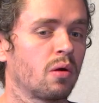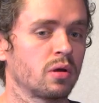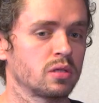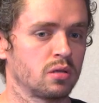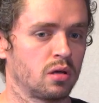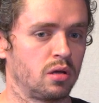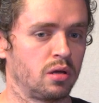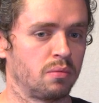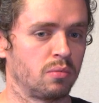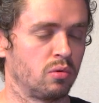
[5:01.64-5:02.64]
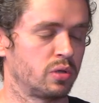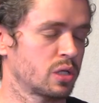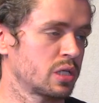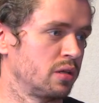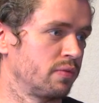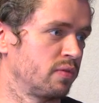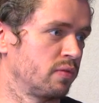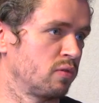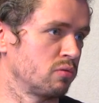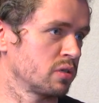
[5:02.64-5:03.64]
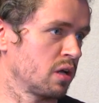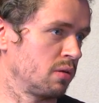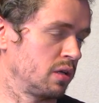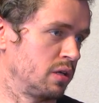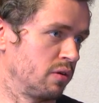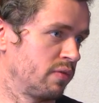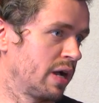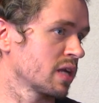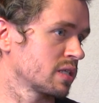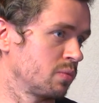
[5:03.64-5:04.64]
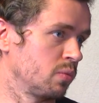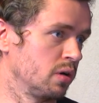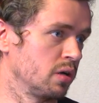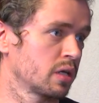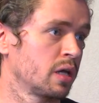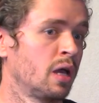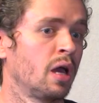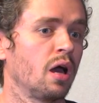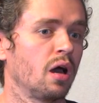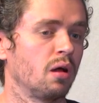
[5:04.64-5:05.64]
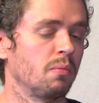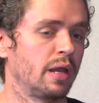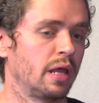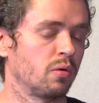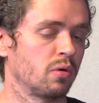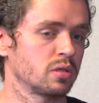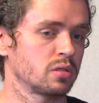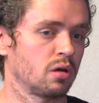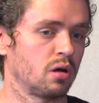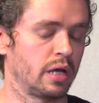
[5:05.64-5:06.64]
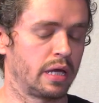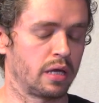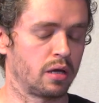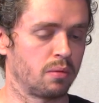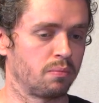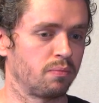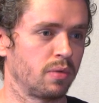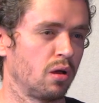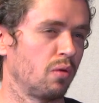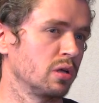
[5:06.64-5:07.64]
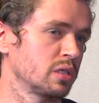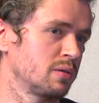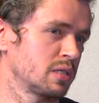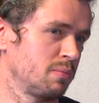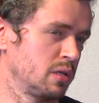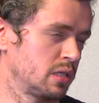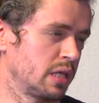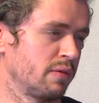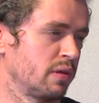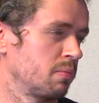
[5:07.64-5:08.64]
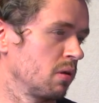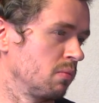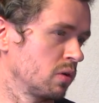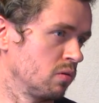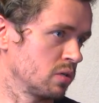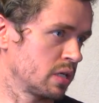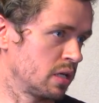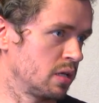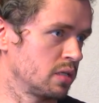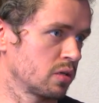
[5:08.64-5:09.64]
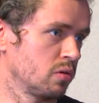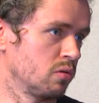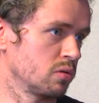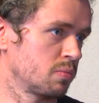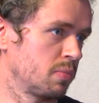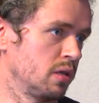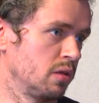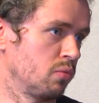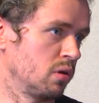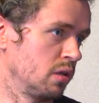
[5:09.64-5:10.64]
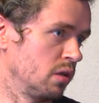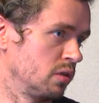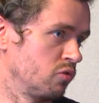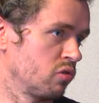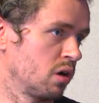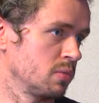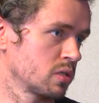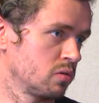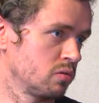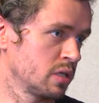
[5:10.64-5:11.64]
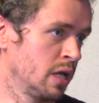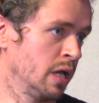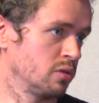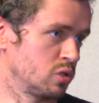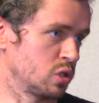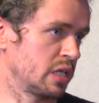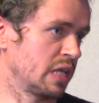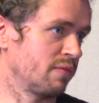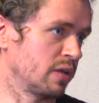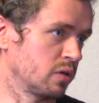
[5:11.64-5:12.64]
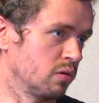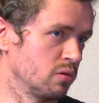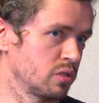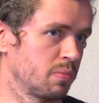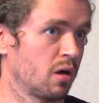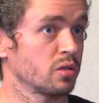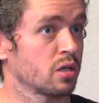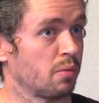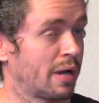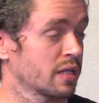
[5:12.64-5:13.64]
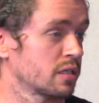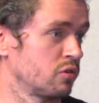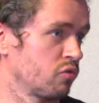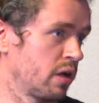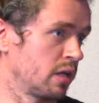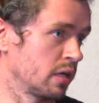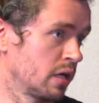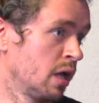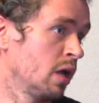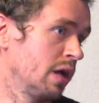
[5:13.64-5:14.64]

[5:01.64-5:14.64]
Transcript: I want to start auditioning for full time. You know, for acting work. And then I want to start a, it's similar to the evening diploma course here. It's a course but in one of the London drama schools. So it's just an evening course, a part-time acting training.